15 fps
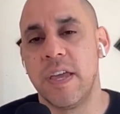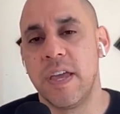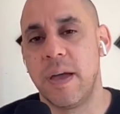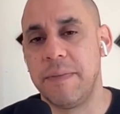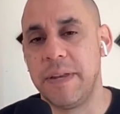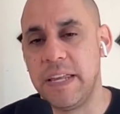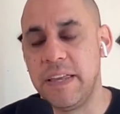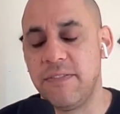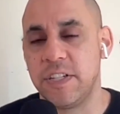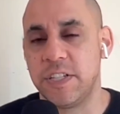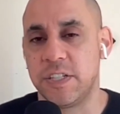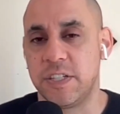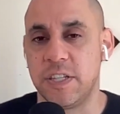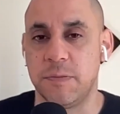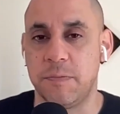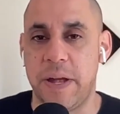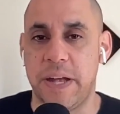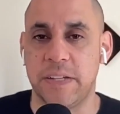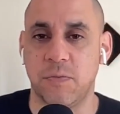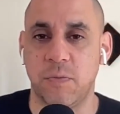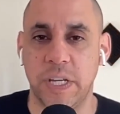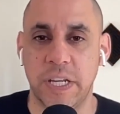I mean, even just this
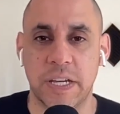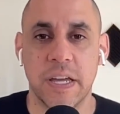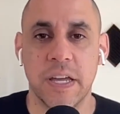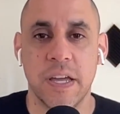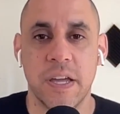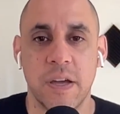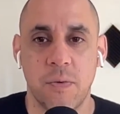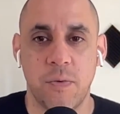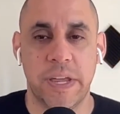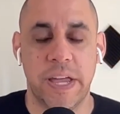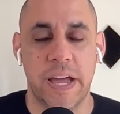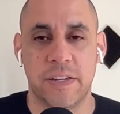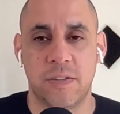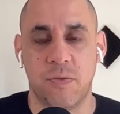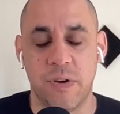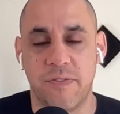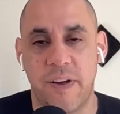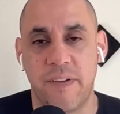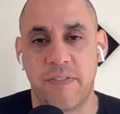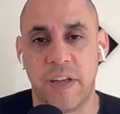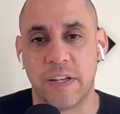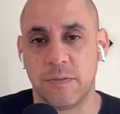past week, we had
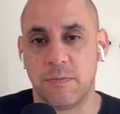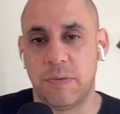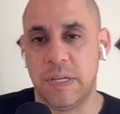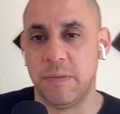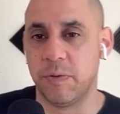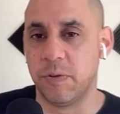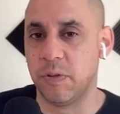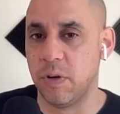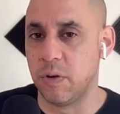25,000 people